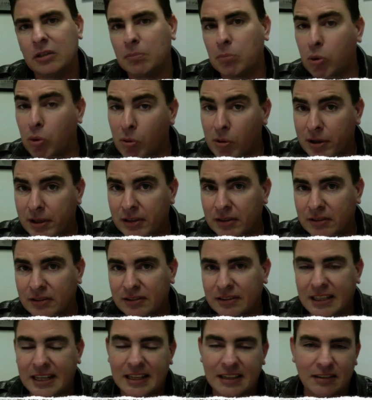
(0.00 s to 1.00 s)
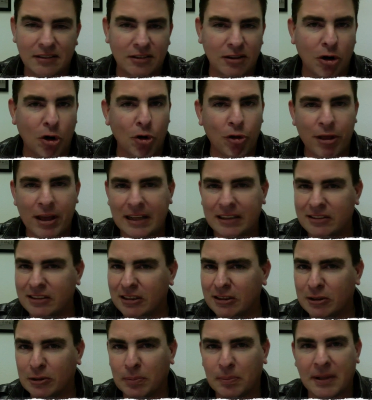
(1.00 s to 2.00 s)
points, and all that's
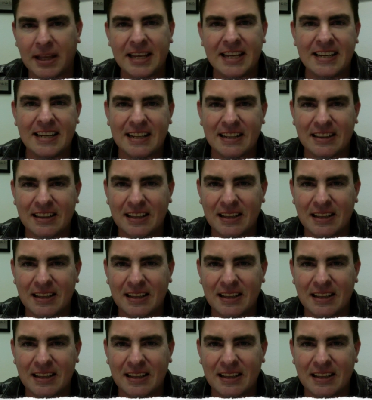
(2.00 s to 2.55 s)
explained at